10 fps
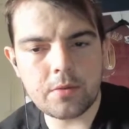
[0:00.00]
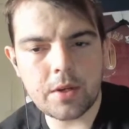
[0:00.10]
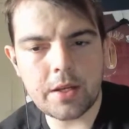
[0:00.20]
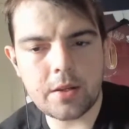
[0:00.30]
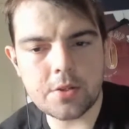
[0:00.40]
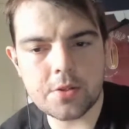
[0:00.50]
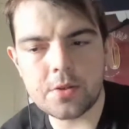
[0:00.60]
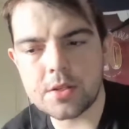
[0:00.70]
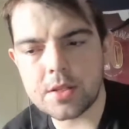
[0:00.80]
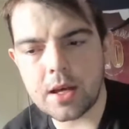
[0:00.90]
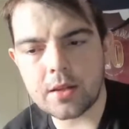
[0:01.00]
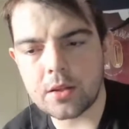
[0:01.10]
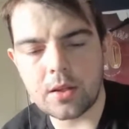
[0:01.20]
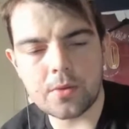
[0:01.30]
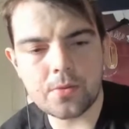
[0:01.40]
Like, as soon as that, the
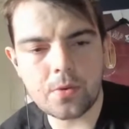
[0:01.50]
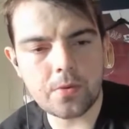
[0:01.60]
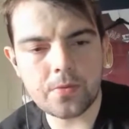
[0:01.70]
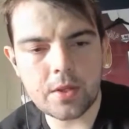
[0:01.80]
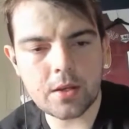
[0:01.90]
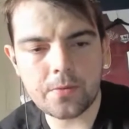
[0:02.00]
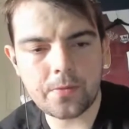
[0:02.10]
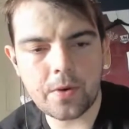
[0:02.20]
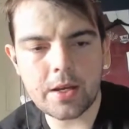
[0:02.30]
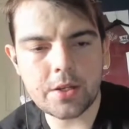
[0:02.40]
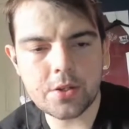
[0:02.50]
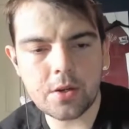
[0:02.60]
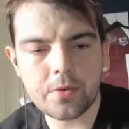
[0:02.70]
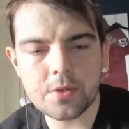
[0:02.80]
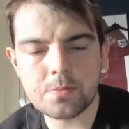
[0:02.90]
gloves were off and they could fight each
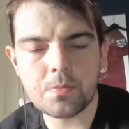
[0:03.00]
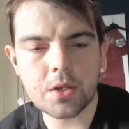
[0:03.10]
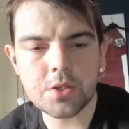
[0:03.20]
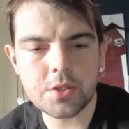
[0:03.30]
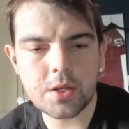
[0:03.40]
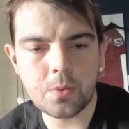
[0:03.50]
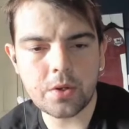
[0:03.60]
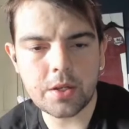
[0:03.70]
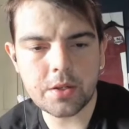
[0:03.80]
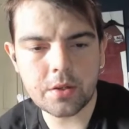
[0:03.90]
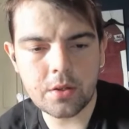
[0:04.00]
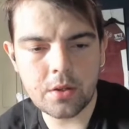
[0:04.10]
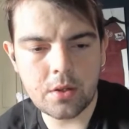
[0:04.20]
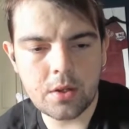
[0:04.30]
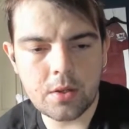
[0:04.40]
other as much as they wanted,
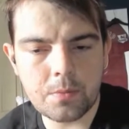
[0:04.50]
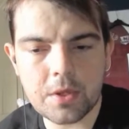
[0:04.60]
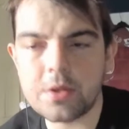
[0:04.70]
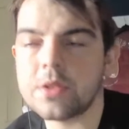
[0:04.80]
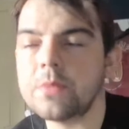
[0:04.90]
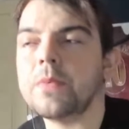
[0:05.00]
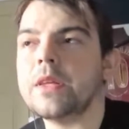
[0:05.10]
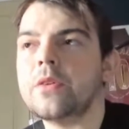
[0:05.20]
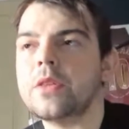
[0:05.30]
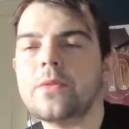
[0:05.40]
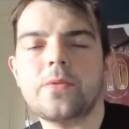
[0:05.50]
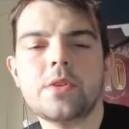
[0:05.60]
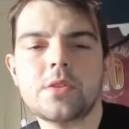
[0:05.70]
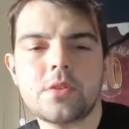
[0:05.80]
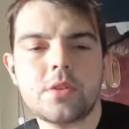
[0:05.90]
because it made the
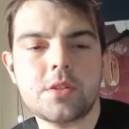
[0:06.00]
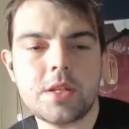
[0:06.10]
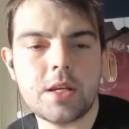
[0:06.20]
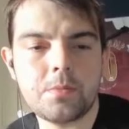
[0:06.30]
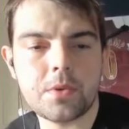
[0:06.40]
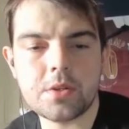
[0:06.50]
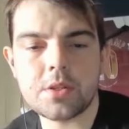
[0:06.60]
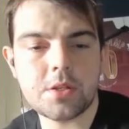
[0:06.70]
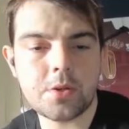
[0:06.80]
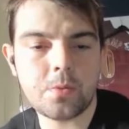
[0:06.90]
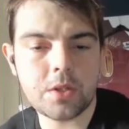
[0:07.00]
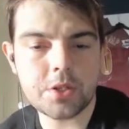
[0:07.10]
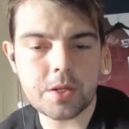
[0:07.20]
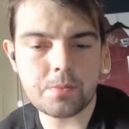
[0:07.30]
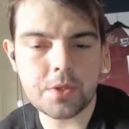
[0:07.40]
difference to the team because they still won
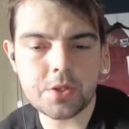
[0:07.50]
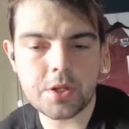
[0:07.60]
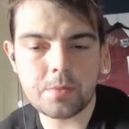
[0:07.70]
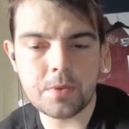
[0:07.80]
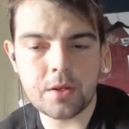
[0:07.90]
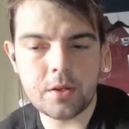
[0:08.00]
the championship.